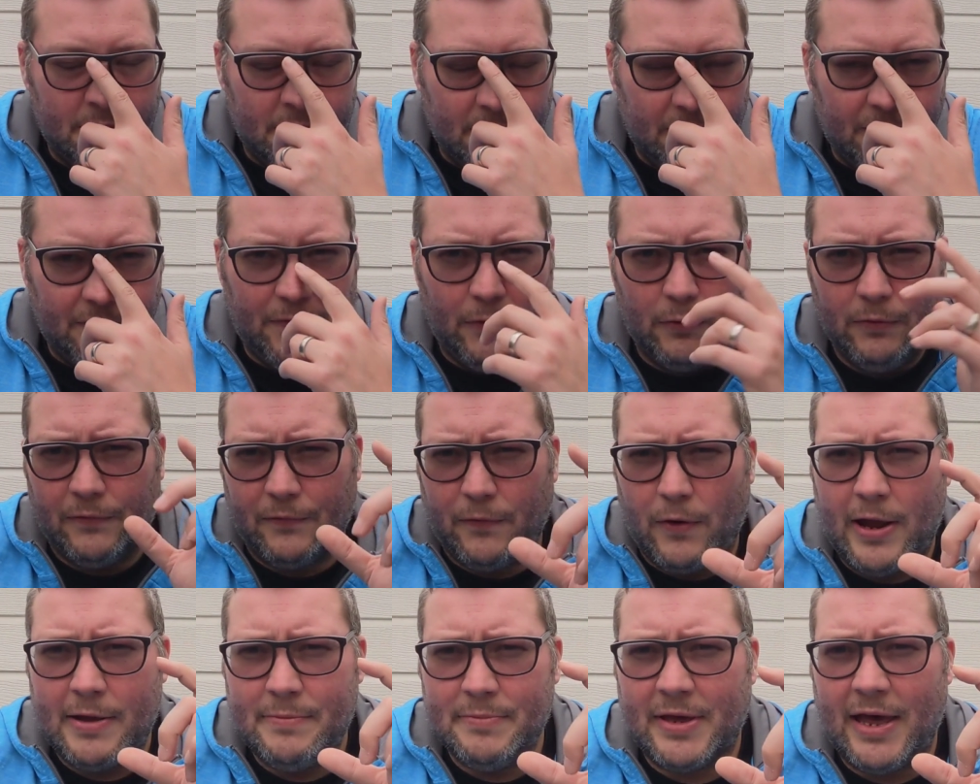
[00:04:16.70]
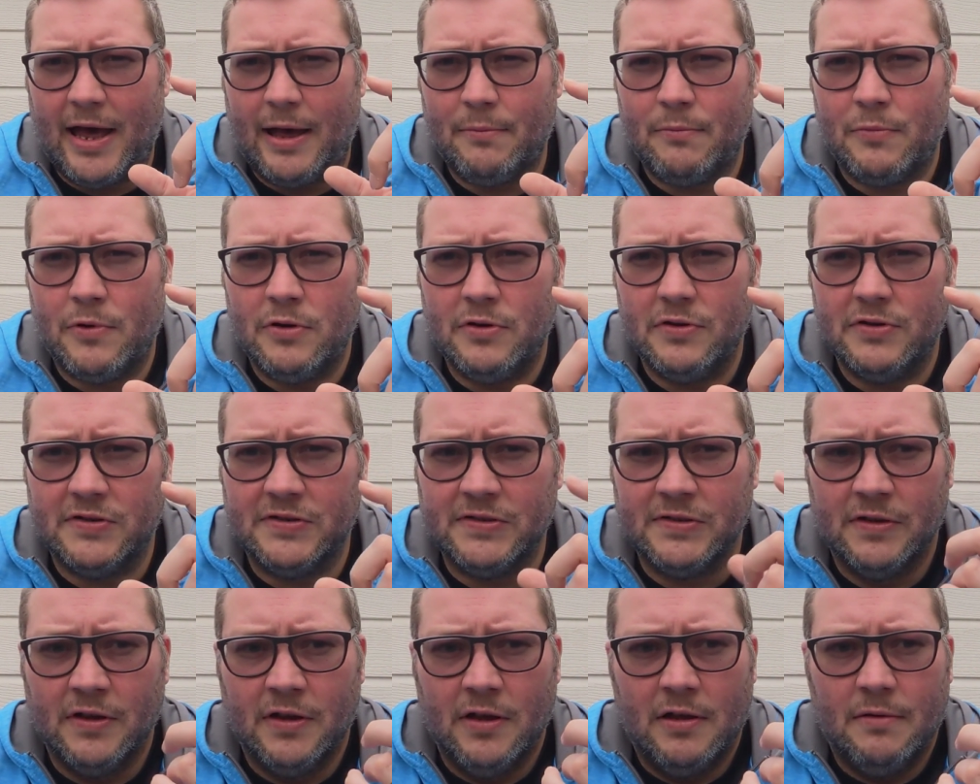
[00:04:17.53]
full frame
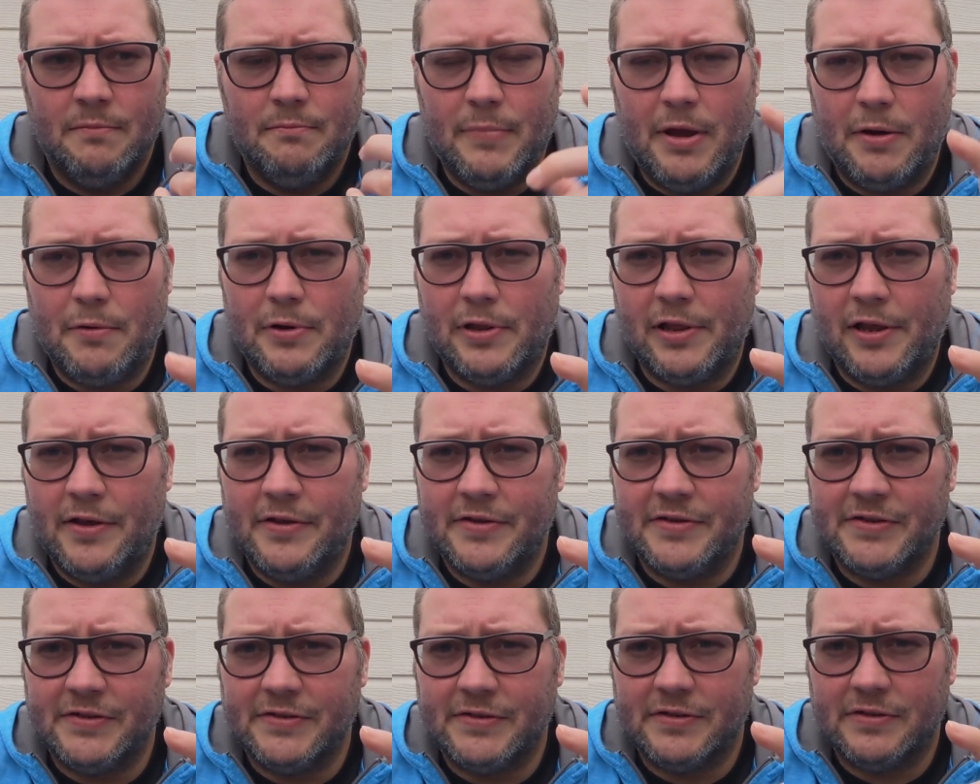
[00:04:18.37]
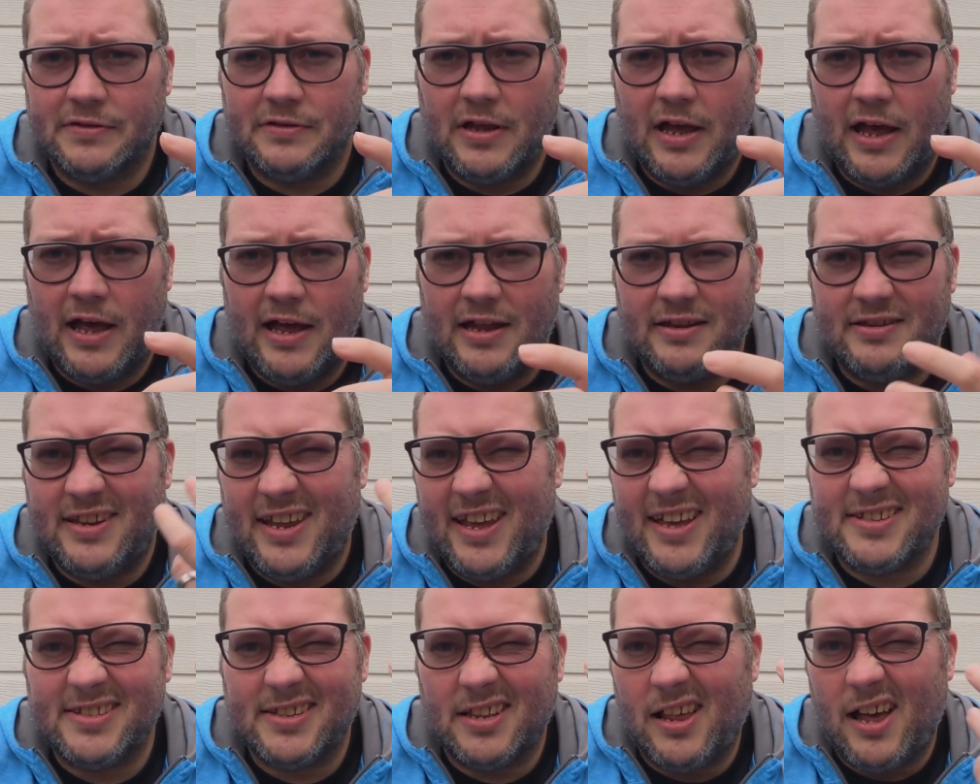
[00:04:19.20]
cameras, mirrorless,
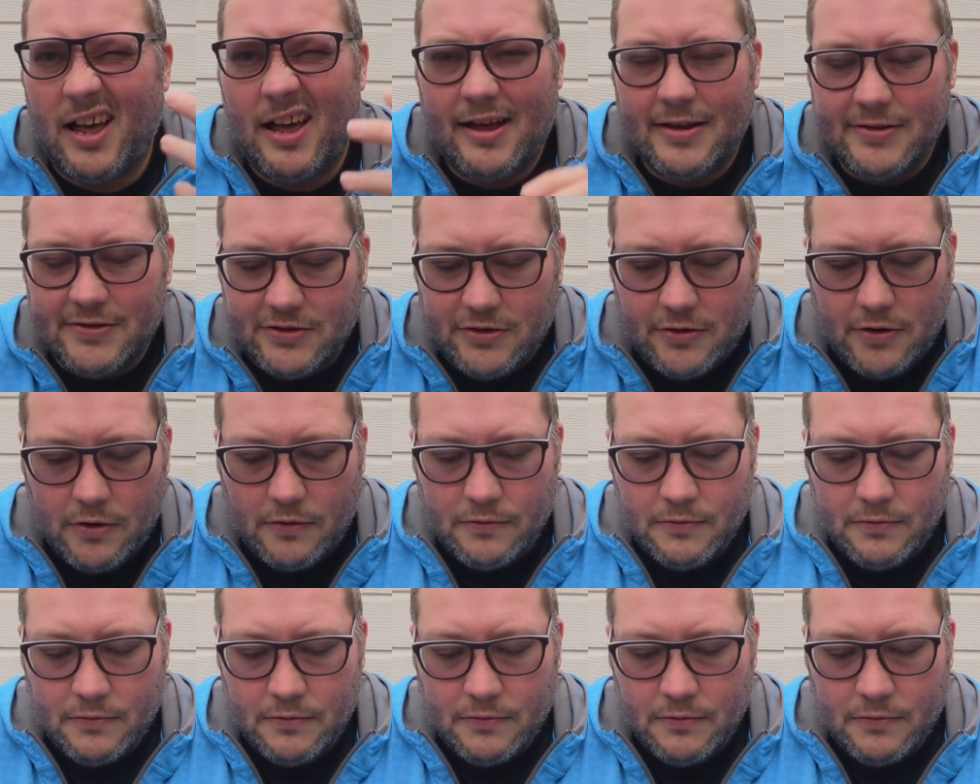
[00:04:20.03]
DSLRs,